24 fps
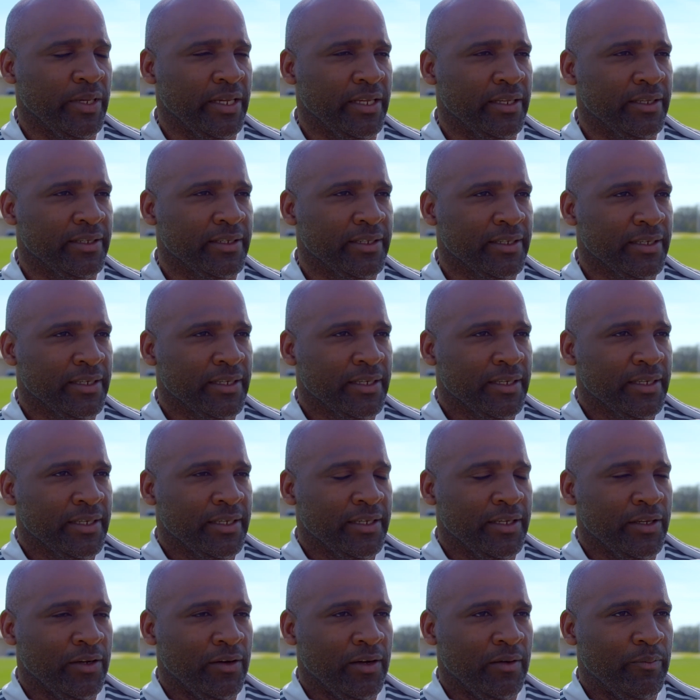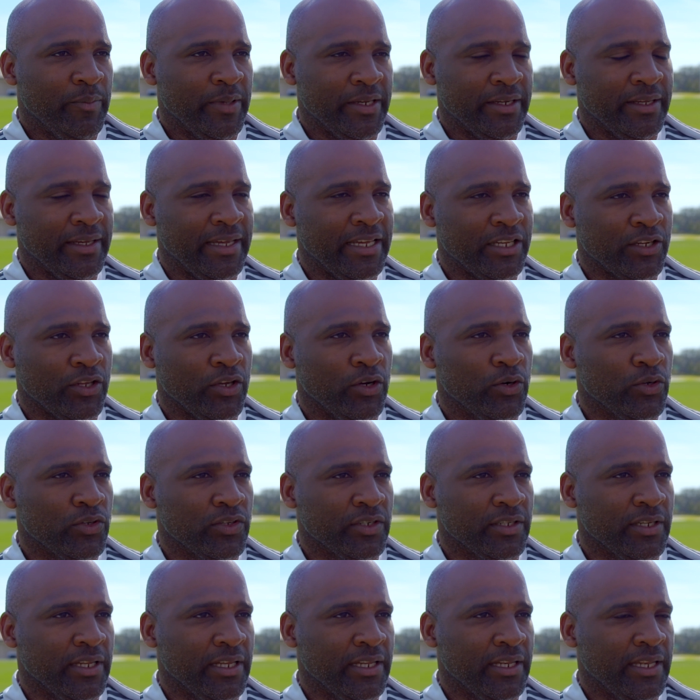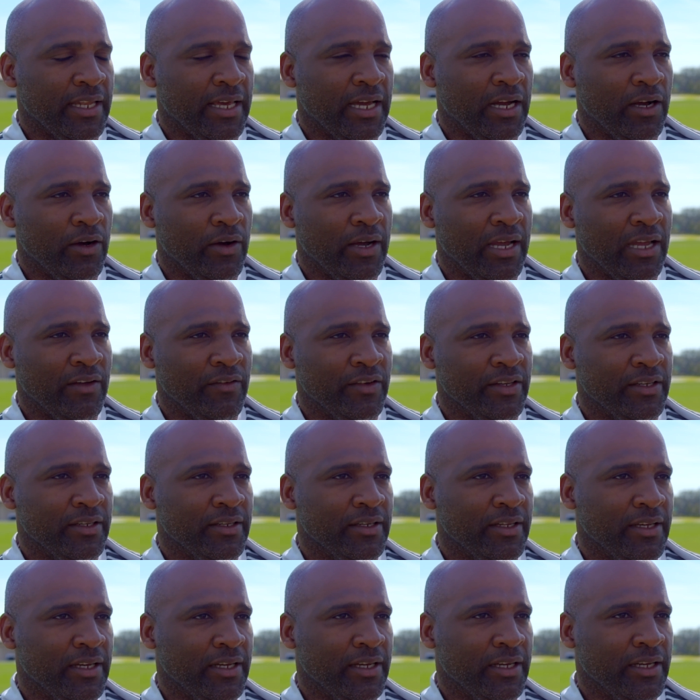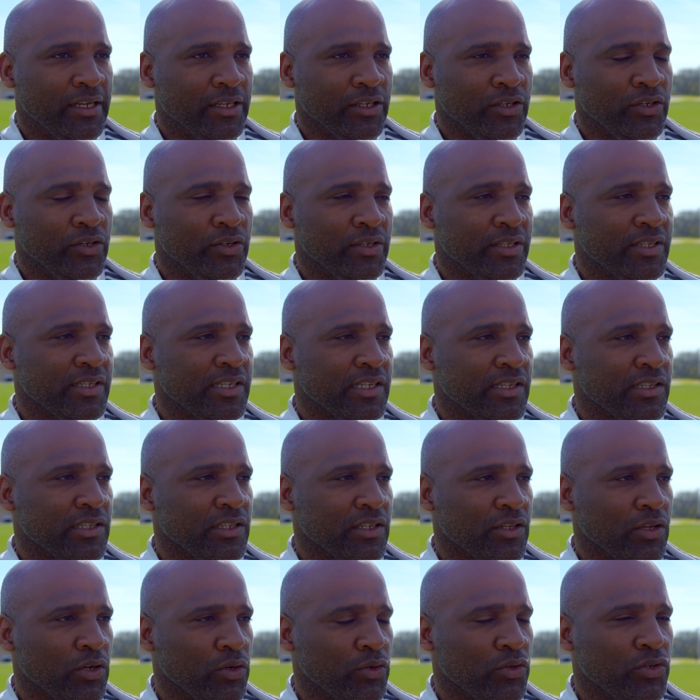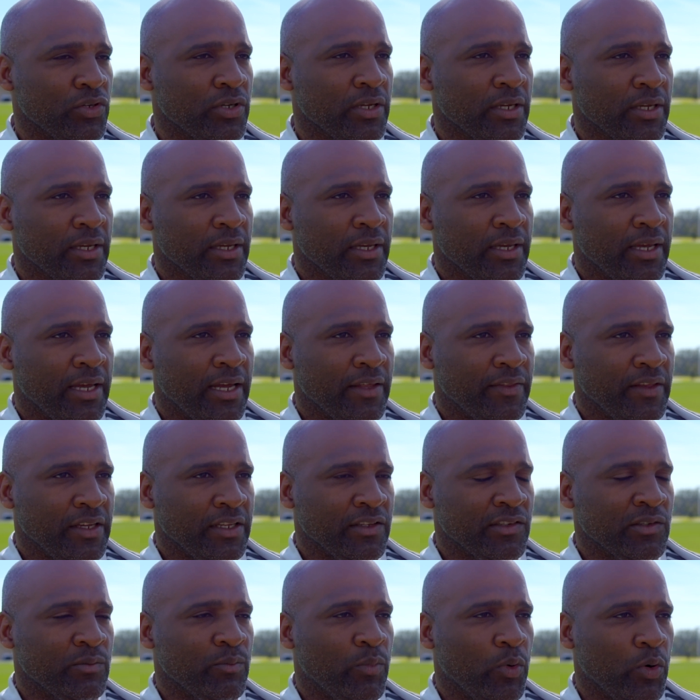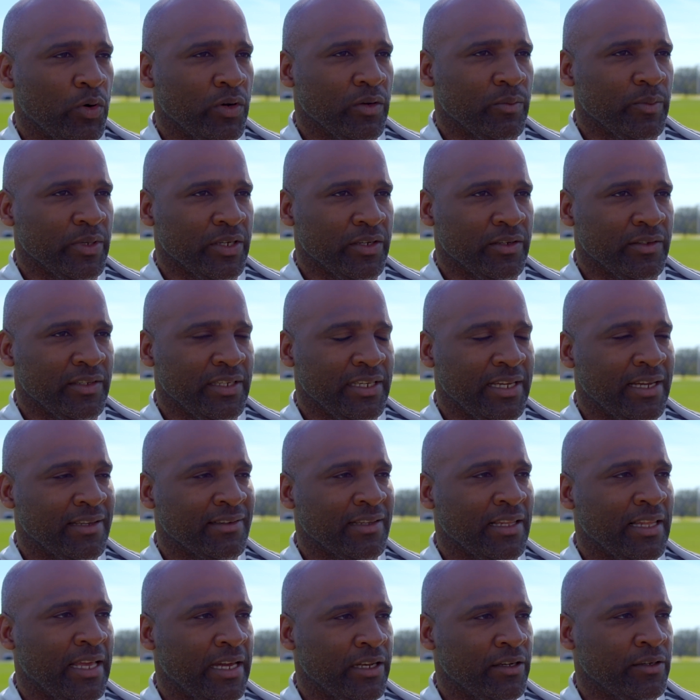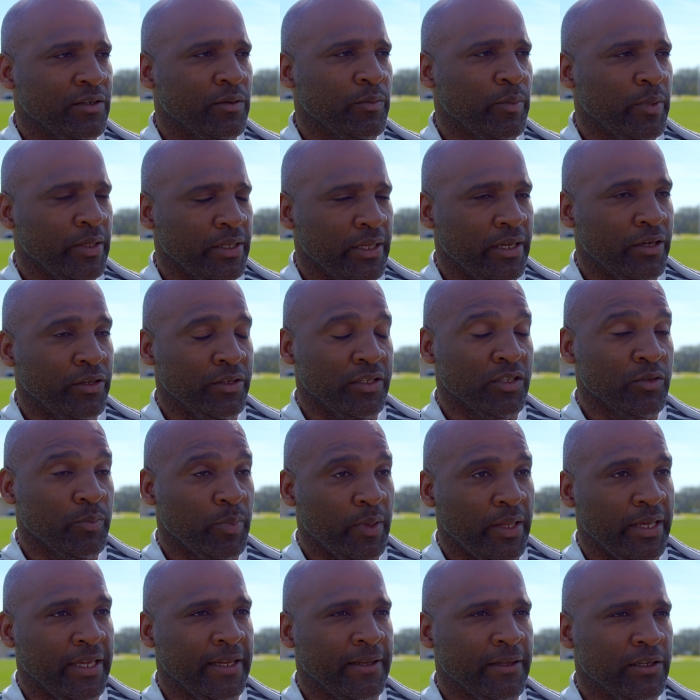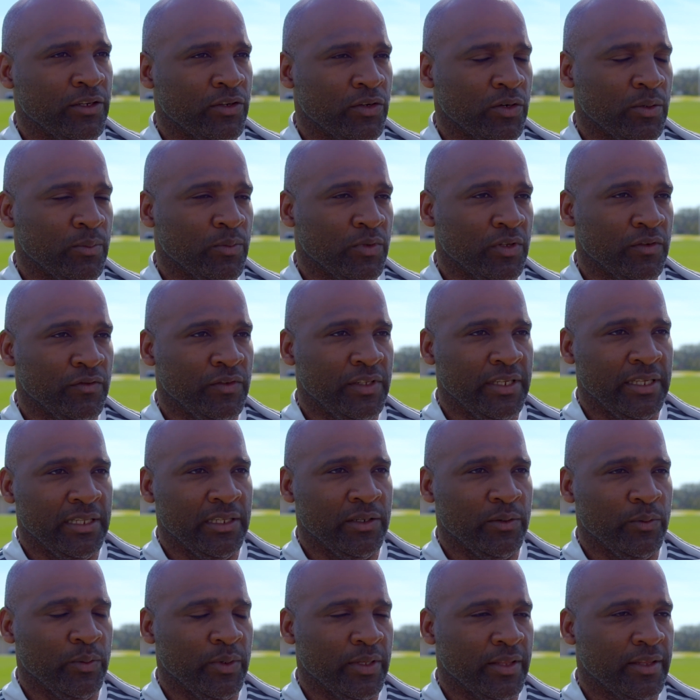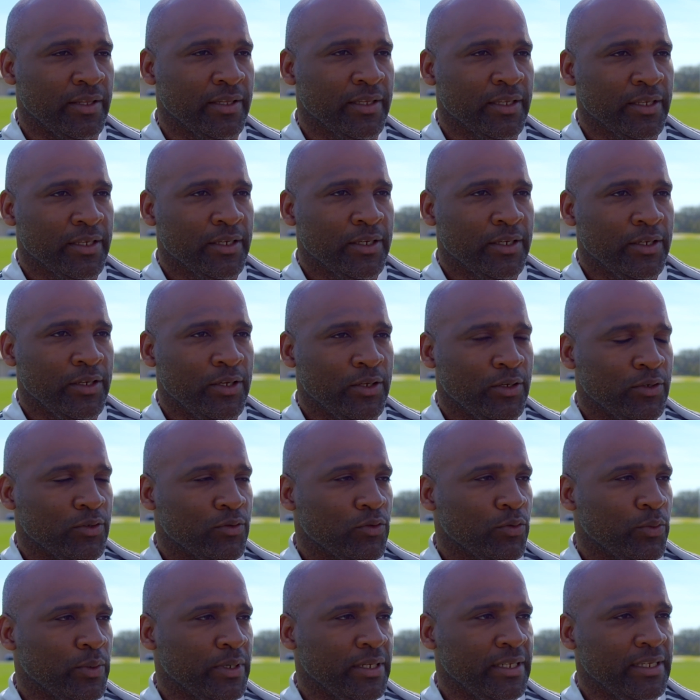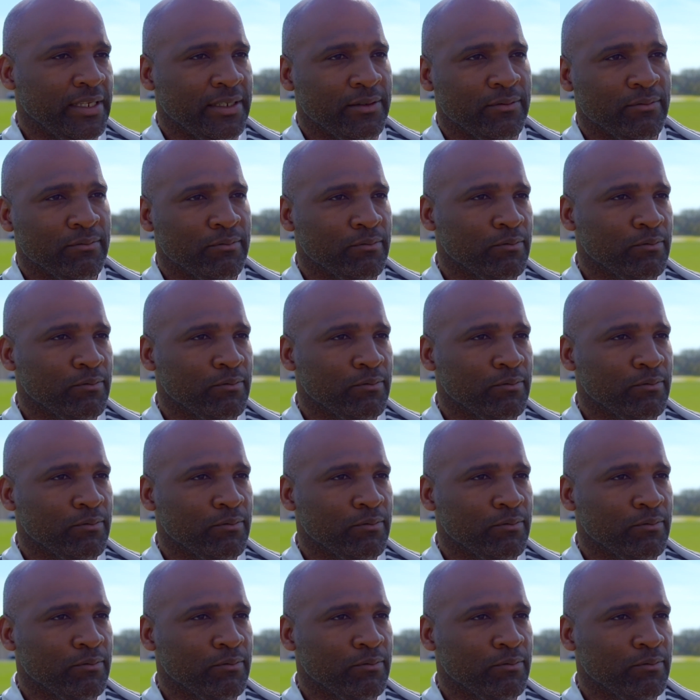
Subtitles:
Being, you know, I've been a head coach, and now having a good assistant coach, I think is important because he has a lot on his plate in terms of dealing with, you know, 20,